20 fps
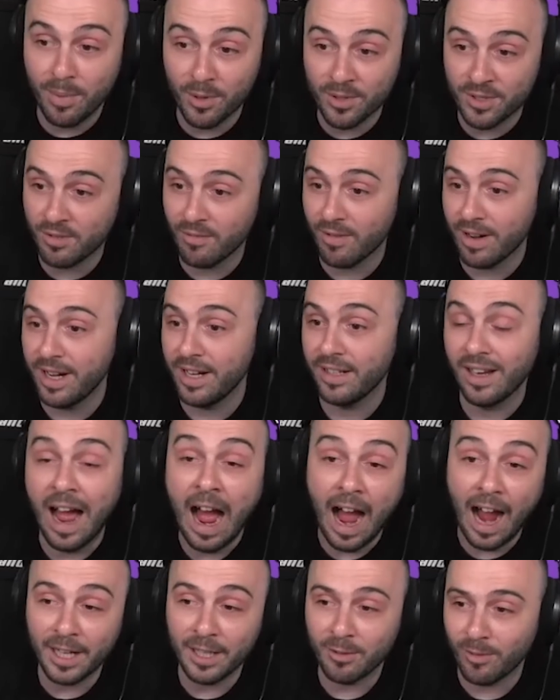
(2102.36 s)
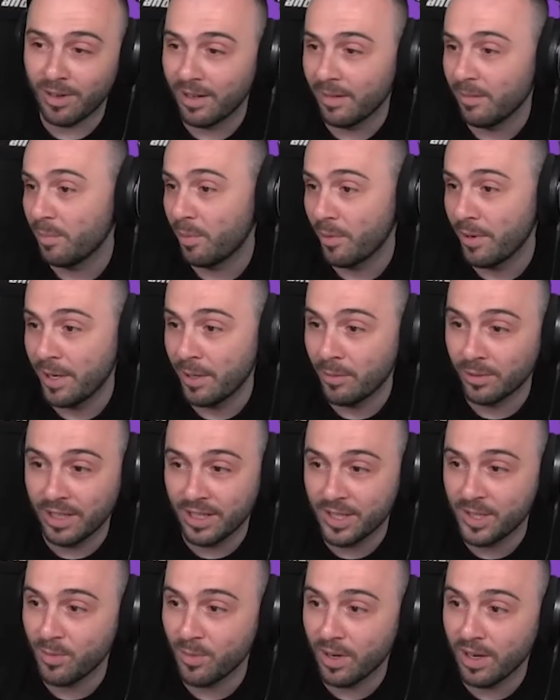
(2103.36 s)
Boss great. Hydra pretty good
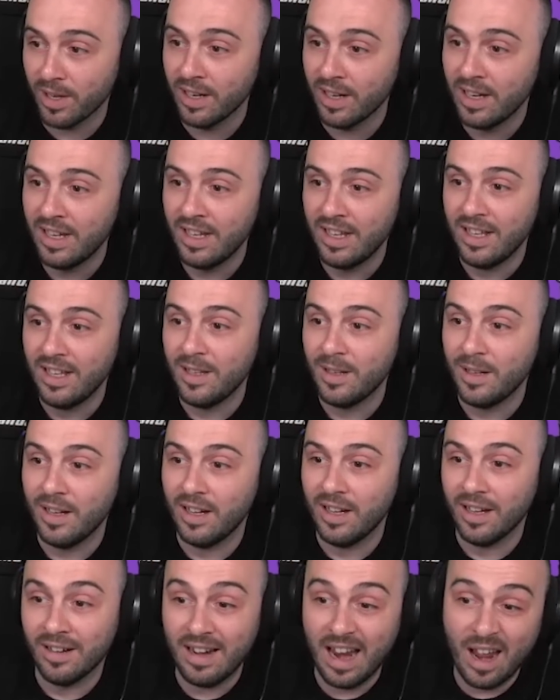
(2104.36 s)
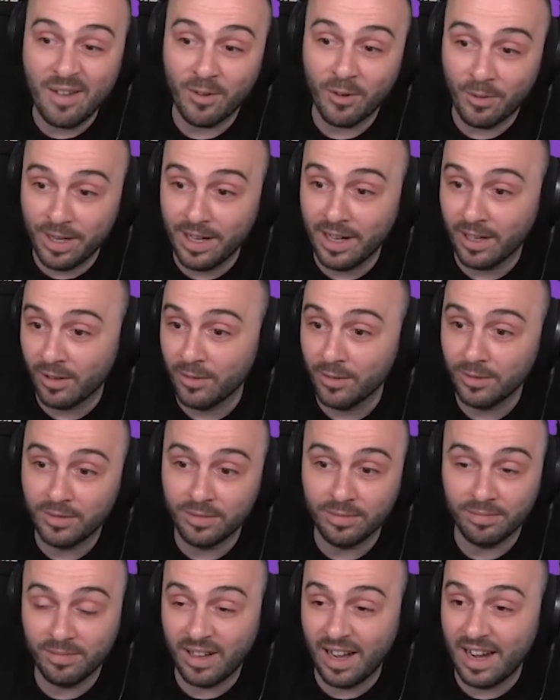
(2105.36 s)
as well. Live Arena good.
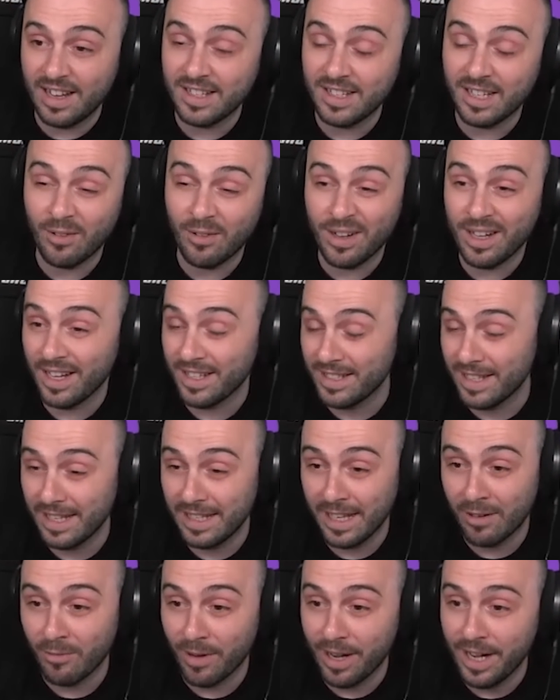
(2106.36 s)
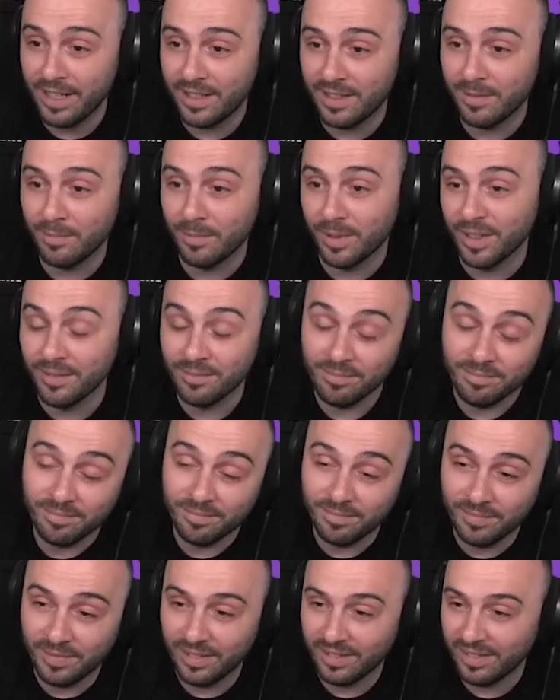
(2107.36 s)
Classic Arena is not that great, but
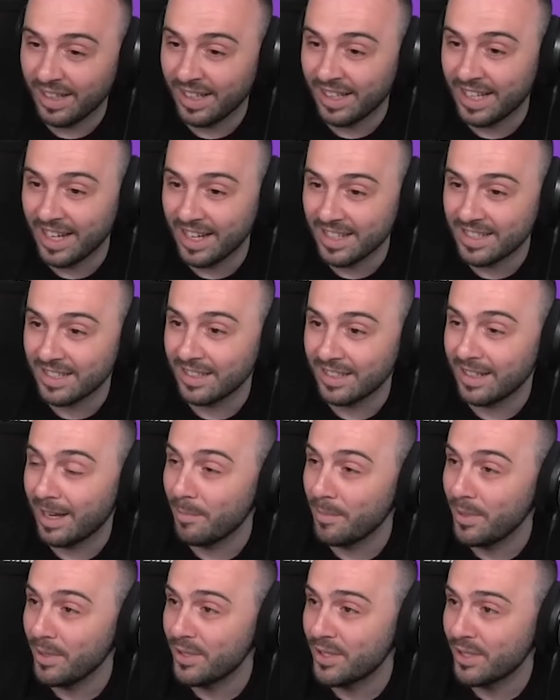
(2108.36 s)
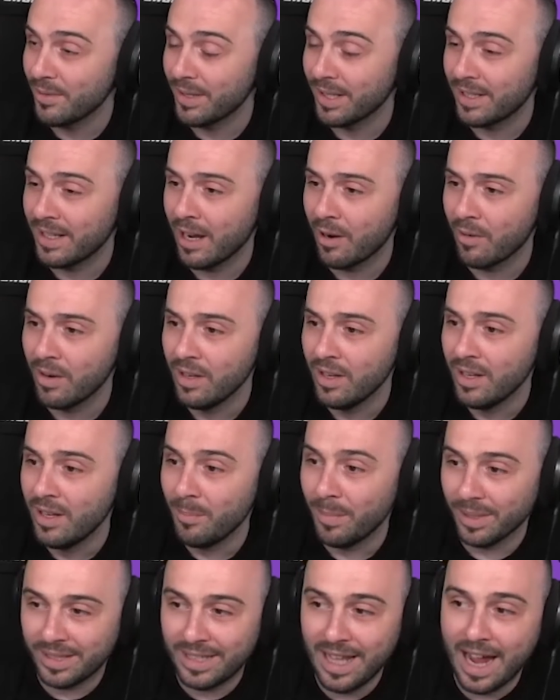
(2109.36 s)
I guess I'm used to it now.
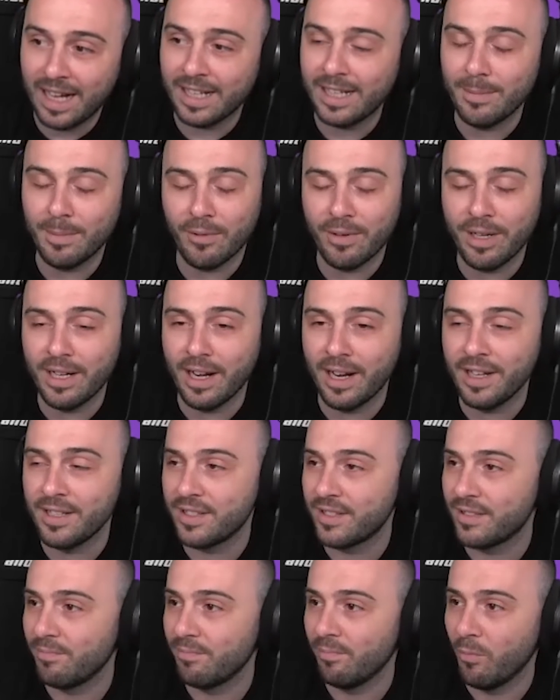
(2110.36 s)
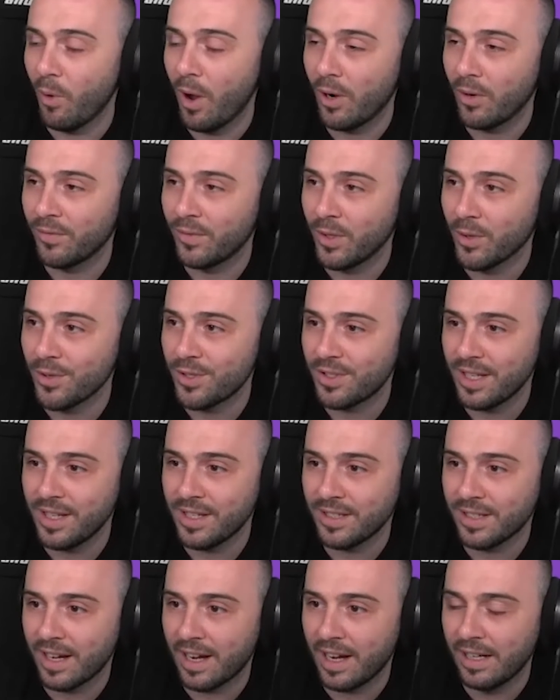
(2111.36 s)
But Tag Team Arena is one of those
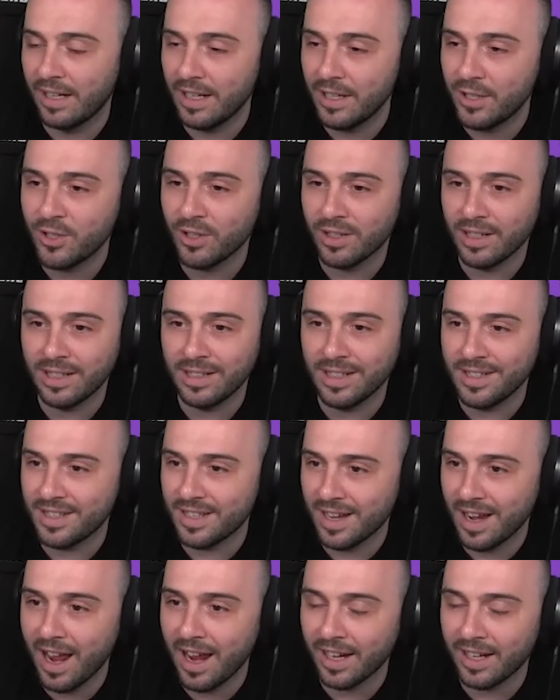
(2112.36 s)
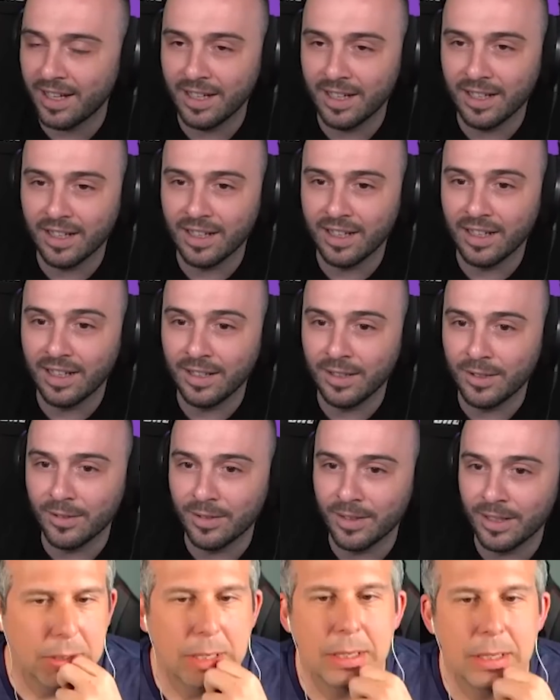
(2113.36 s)
things that I literally dislike in
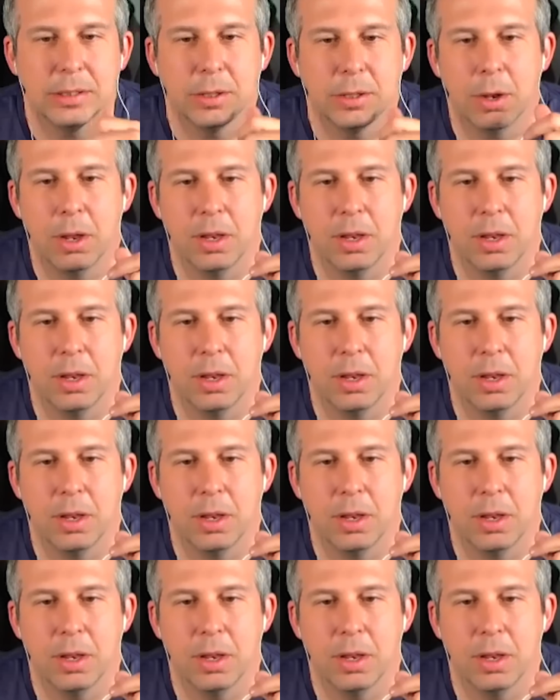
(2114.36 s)
doing. You know?